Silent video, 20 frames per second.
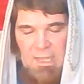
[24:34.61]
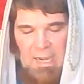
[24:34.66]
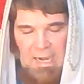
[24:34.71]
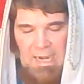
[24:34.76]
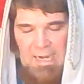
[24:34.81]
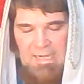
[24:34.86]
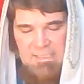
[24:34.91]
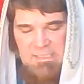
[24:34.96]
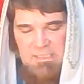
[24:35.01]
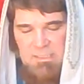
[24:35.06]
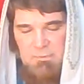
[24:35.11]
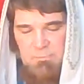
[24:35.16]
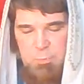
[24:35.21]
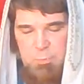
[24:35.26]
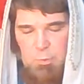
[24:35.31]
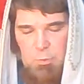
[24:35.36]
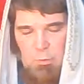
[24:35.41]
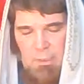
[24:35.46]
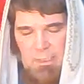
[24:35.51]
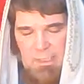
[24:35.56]
I
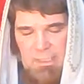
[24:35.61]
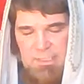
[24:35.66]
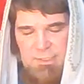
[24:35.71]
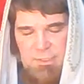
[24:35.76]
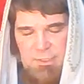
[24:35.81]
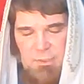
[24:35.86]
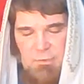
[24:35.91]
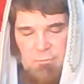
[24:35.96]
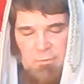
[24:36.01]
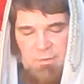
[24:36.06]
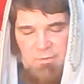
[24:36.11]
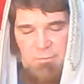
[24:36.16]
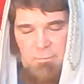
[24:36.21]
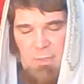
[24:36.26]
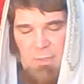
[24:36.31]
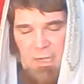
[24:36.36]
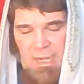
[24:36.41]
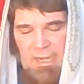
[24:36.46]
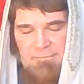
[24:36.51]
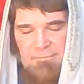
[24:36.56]
supported you with
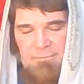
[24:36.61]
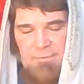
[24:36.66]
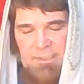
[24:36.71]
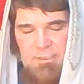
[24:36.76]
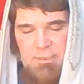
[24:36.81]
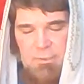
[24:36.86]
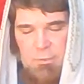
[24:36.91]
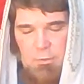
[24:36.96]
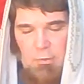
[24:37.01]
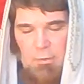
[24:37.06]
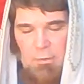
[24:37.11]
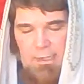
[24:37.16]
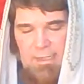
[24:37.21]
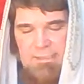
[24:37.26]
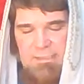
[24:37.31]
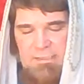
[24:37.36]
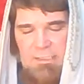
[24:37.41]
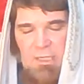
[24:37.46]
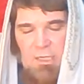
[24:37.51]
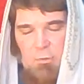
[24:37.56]
my
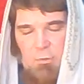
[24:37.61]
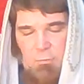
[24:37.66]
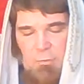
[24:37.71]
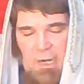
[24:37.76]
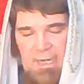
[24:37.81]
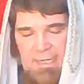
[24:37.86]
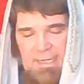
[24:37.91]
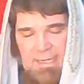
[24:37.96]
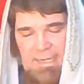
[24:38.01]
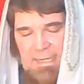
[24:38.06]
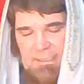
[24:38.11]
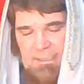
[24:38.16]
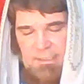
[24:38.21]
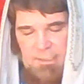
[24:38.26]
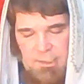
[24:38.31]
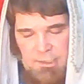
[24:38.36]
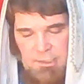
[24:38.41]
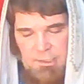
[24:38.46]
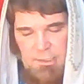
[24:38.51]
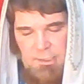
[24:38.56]
victorious right
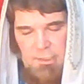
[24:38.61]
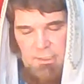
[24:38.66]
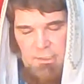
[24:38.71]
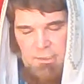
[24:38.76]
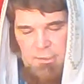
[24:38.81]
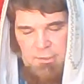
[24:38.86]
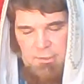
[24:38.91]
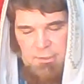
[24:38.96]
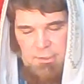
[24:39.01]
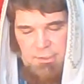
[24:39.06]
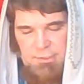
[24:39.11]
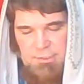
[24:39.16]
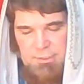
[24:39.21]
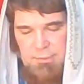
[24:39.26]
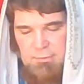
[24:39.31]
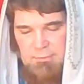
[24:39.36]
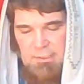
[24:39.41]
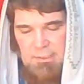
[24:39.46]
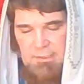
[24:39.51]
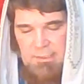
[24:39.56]
hand,
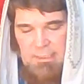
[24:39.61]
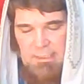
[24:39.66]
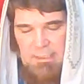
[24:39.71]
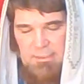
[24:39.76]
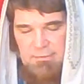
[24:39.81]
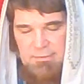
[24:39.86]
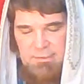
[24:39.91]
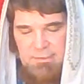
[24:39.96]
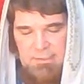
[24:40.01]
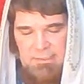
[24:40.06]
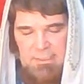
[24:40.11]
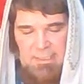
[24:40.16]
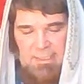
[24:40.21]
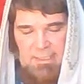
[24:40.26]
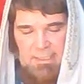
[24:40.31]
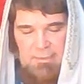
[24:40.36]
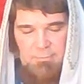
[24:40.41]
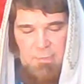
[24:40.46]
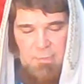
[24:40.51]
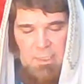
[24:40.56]
Yeshua El
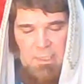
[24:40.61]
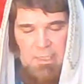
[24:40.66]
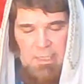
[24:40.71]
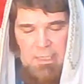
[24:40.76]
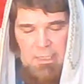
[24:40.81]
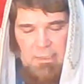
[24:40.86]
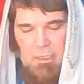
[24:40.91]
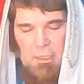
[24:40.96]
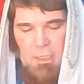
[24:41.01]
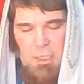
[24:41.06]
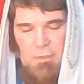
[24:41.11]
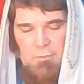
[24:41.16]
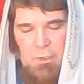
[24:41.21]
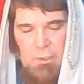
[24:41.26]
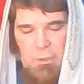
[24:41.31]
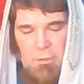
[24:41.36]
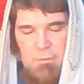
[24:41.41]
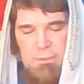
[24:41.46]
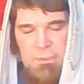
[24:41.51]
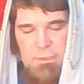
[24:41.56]
Shaddai. And all
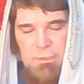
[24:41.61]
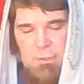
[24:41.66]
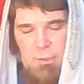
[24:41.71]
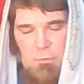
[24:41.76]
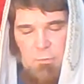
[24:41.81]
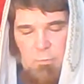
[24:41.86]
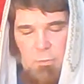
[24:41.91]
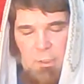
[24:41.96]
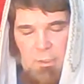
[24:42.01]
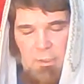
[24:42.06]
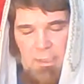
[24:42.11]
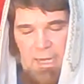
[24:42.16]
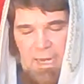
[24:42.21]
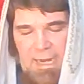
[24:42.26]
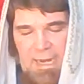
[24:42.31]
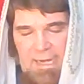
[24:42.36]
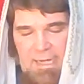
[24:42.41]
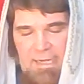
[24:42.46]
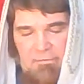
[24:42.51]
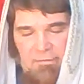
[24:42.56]
those who were
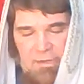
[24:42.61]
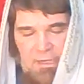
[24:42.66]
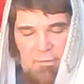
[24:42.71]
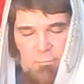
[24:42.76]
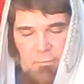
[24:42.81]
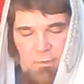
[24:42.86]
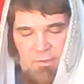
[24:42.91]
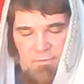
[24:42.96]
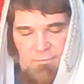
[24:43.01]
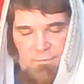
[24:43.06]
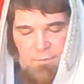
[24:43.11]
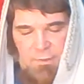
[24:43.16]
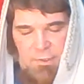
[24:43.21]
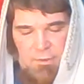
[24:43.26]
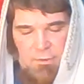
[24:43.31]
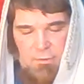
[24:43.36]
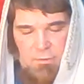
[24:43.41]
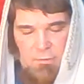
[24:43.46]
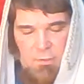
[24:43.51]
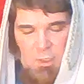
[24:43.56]
angry with
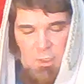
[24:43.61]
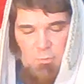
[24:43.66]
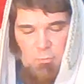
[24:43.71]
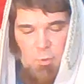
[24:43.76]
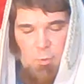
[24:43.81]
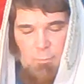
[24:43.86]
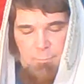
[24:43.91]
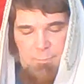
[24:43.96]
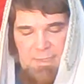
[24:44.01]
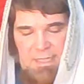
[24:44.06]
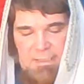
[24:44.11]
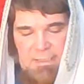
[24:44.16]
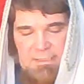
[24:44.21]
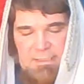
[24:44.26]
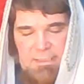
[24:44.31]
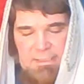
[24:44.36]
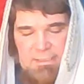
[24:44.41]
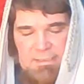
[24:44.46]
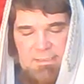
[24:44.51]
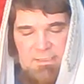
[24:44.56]
you will be
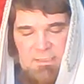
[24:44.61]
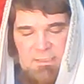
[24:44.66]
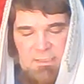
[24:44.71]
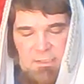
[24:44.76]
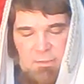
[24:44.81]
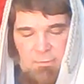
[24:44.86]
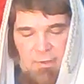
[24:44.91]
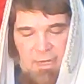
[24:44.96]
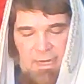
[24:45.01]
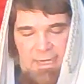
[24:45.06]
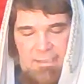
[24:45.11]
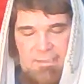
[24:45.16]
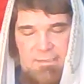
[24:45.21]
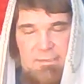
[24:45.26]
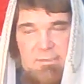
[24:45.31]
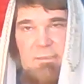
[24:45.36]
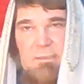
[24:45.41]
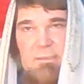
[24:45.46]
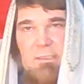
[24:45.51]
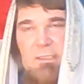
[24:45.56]

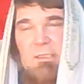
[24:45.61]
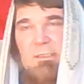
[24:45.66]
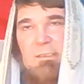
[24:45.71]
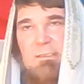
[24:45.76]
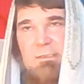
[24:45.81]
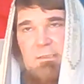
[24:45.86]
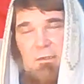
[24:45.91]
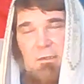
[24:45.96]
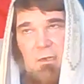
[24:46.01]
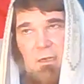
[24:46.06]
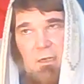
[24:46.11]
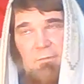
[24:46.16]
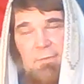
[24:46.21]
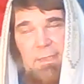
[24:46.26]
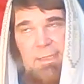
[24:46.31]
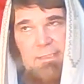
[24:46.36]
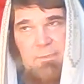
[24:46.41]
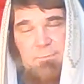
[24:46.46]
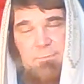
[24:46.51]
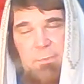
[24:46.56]
disgraced. So all
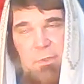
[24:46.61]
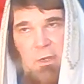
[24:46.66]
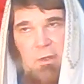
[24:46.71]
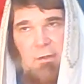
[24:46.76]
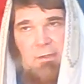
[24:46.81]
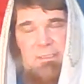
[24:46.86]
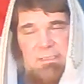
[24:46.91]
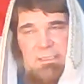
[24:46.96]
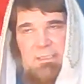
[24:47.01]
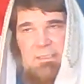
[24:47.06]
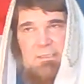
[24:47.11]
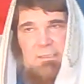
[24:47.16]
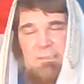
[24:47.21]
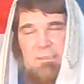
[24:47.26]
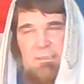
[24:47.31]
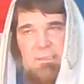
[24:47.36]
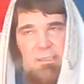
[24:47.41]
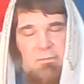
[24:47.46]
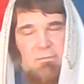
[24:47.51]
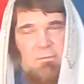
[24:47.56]
these
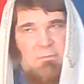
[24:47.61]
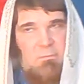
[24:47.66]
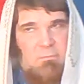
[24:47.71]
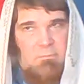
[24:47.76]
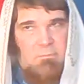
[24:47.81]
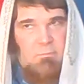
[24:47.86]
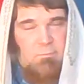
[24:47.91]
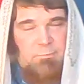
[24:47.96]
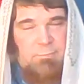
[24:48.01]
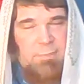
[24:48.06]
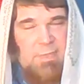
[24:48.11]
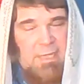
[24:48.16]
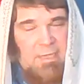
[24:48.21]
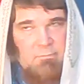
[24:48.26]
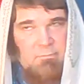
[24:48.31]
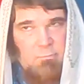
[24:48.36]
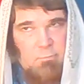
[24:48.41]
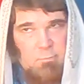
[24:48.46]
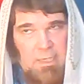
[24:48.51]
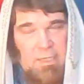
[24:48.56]
politicians that are
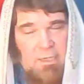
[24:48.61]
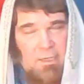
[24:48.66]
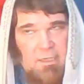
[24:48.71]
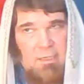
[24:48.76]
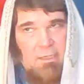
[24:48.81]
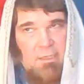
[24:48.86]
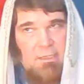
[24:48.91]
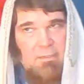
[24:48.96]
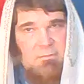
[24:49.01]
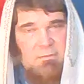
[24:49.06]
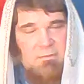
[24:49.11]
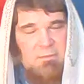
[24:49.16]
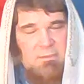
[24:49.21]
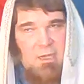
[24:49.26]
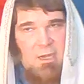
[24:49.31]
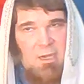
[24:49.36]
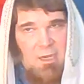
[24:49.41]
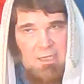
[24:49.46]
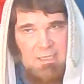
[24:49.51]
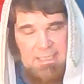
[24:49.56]
being weird and
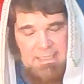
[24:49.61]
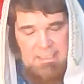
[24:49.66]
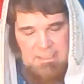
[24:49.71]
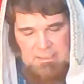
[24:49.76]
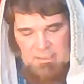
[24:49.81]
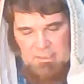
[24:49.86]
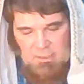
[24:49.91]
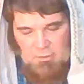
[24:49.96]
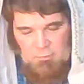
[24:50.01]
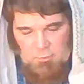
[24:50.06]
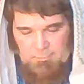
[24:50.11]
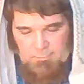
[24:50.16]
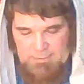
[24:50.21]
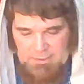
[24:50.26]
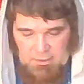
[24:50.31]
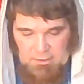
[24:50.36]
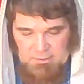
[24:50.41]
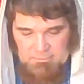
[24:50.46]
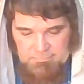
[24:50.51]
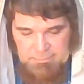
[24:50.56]
naughty will be
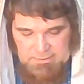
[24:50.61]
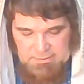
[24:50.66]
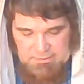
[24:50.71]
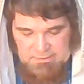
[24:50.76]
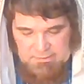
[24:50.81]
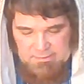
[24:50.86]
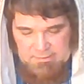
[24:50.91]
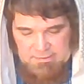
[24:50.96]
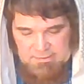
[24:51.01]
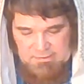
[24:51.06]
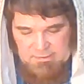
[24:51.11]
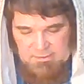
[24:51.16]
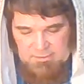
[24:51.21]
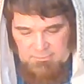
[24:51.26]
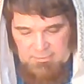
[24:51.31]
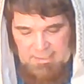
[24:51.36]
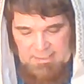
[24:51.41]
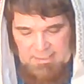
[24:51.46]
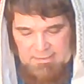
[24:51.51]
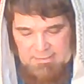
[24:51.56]
all be
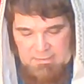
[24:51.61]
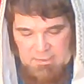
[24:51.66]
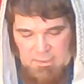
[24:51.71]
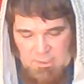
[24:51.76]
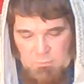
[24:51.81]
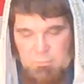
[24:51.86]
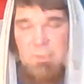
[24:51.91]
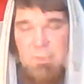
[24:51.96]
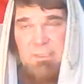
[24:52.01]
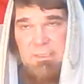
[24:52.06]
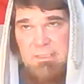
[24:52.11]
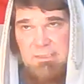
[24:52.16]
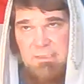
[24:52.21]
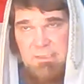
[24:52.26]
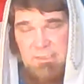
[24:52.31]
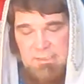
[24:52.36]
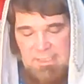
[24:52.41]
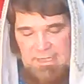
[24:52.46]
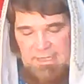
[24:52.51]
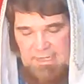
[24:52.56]
disgraced, put to
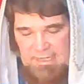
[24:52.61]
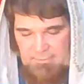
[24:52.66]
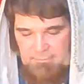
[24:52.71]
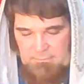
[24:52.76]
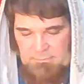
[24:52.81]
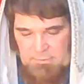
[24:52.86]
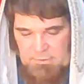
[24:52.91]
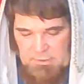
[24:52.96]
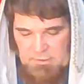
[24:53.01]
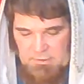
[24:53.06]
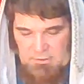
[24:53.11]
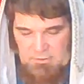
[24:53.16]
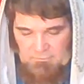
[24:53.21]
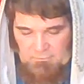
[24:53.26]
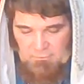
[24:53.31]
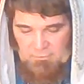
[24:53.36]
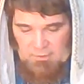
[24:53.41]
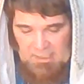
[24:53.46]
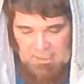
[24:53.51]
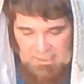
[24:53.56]
shame
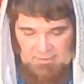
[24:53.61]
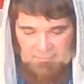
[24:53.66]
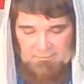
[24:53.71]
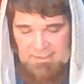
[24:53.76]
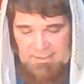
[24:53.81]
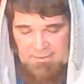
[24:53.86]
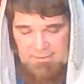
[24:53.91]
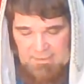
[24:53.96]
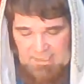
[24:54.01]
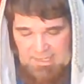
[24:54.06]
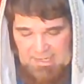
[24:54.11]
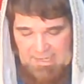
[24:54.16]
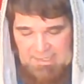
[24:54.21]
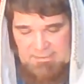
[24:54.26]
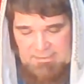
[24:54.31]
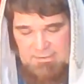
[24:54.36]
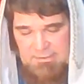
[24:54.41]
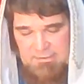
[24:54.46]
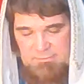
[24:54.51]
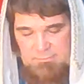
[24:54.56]
for how they
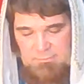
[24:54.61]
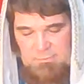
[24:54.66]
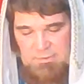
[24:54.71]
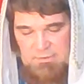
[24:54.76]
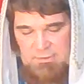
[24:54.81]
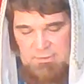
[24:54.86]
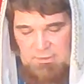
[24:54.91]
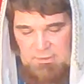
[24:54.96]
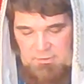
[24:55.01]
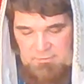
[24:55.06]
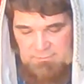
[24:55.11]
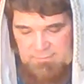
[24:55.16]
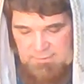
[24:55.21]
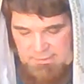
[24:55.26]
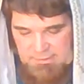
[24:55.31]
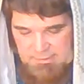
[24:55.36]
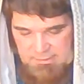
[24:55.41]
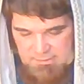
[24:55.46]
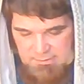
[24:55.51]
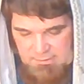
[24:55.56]
acted with all of
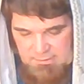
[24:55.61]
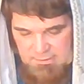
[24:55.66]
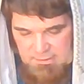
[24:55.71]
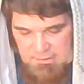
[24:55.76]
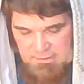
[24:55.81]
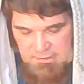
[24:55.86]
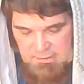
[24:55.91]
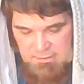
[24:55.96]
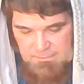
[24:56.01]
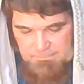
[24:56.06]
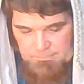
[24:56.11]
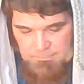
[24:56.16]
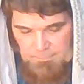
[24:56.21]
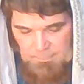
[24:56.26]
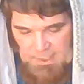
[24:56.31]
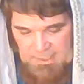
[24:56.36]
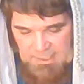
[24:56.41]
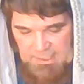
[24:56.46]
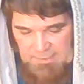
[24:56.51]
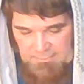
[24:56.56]
us.
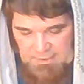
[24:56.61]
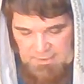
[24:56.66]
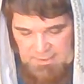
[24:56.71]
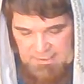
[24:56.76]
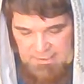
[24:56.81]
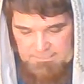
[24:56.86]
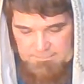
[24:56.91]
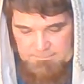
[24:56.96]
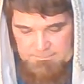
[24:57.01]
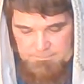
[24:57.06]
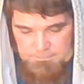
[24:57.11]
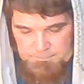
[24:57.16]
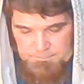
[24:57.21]
Amen.